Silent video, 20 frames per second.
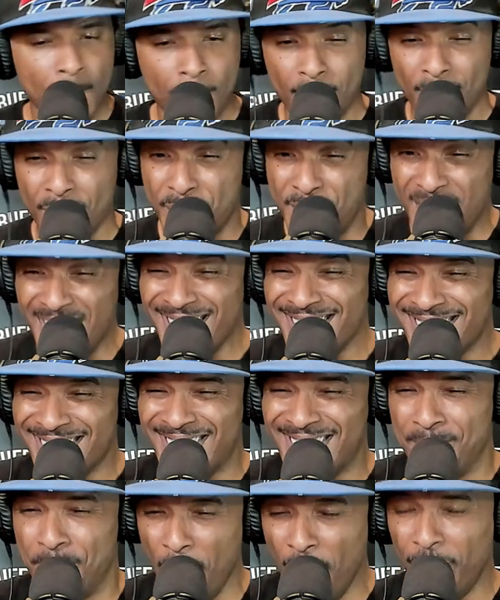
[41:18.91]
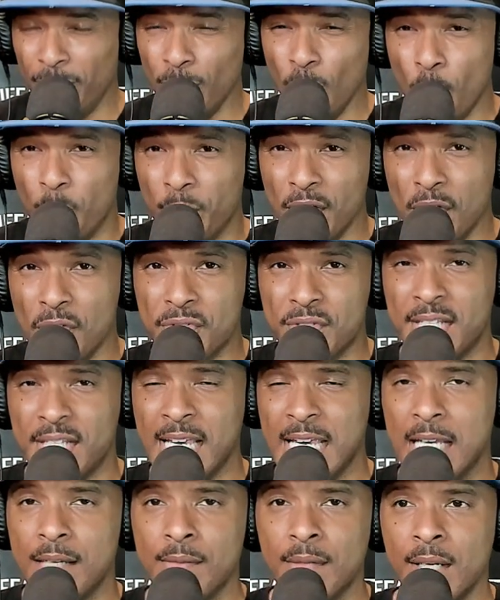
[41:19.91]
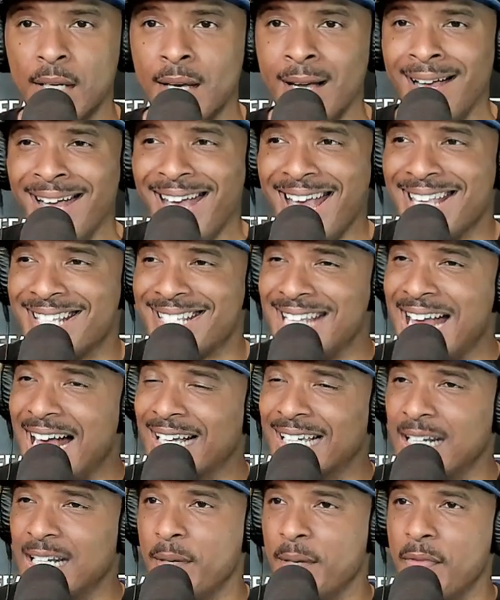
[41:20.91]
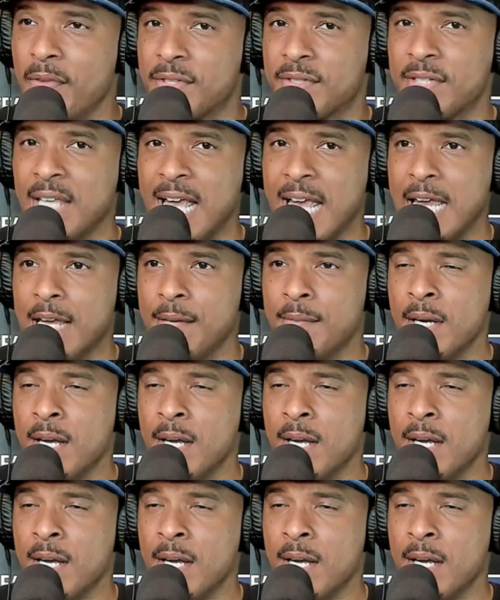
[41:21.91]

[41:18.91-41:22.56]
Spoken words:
This Buffalo Bills team is not going to be the same